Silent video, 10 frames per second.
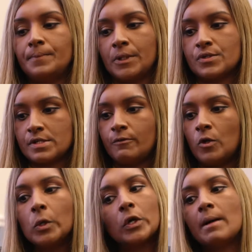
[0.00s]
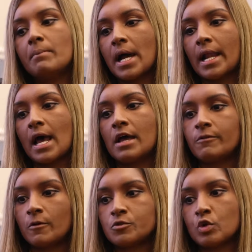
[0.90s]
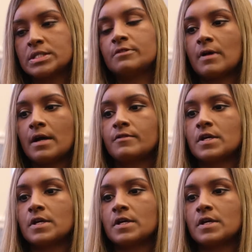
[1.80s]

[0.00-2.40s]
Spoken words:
because if you look at my life of 25